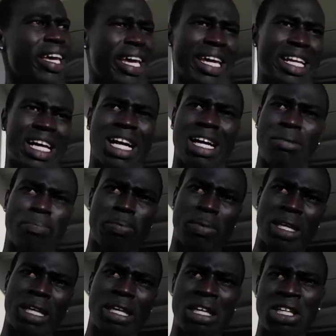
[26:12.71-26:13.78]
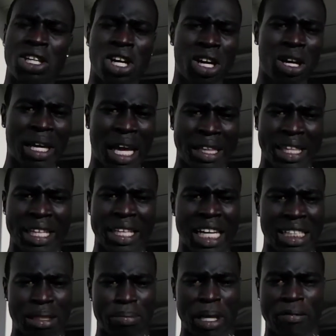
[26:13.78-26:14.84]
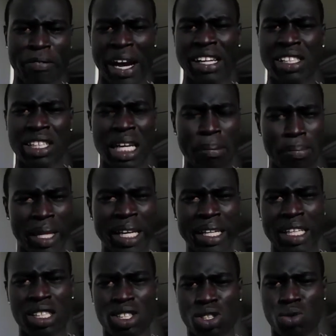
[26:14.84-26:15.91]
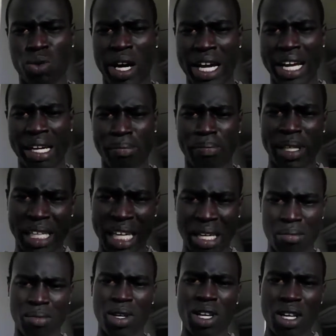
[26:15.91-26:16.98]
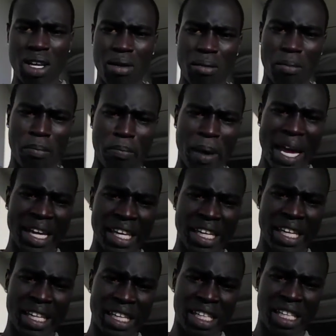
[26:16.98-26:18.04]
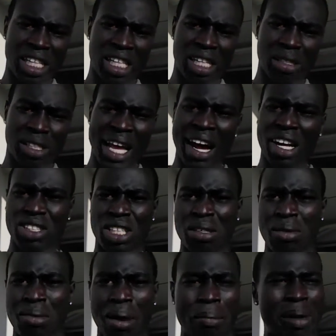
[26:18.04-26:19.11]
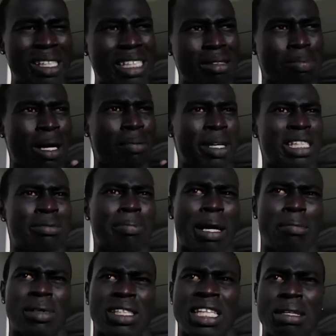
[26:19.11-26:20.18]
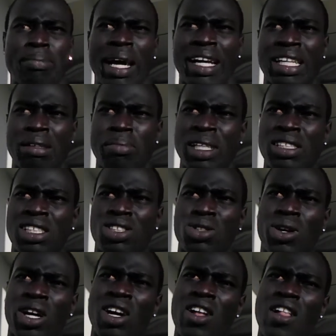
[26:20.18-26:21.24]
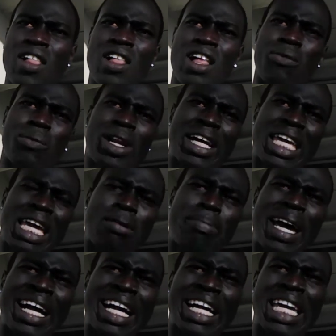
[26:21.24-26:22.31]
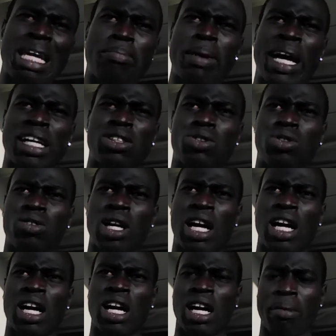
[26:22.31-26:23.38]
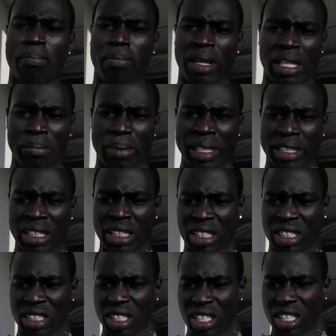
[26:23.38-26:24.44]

And I, he, you know, he, I think that's a big factor that played into why I became back again. And uh, to him about business probably inspired me to get back in the business. So I, when I came back, I came back uh, in the business.